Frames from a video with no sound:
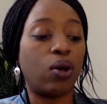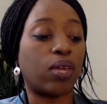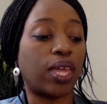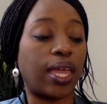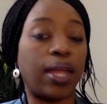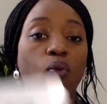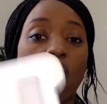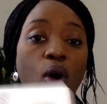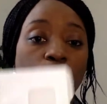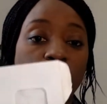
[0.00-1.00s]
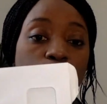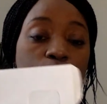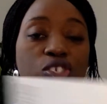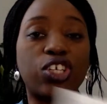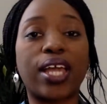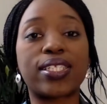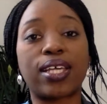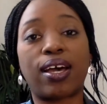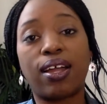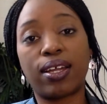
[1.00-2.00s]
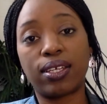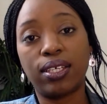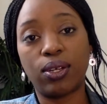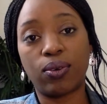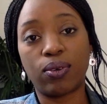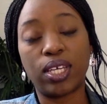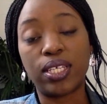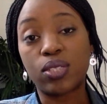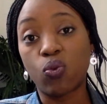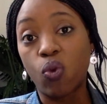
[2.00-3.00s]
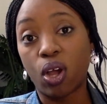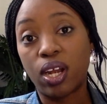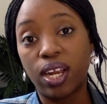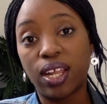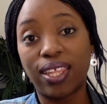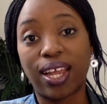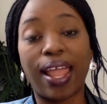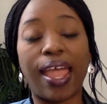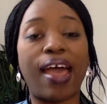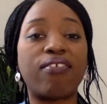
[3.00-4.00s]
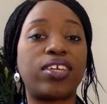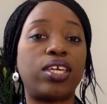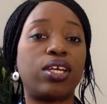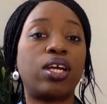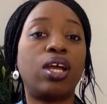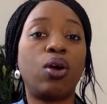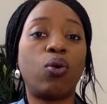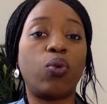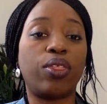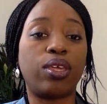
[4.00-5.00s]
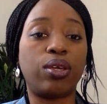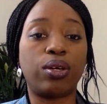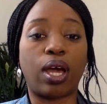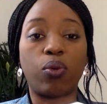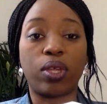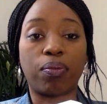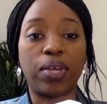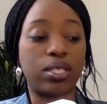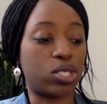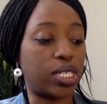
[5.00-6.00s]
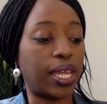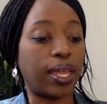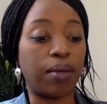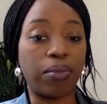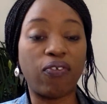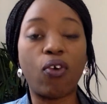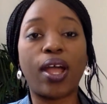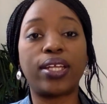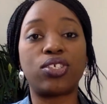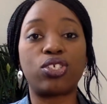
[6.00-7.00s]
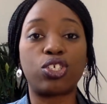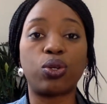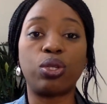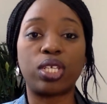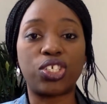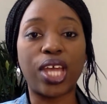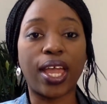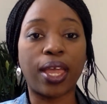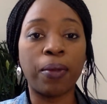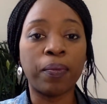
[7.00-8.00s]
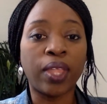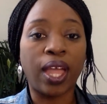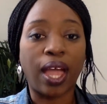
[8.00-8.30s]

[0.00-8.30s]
Okay. And one of those checks is one that I have here with you, with me today. And before I show you the check,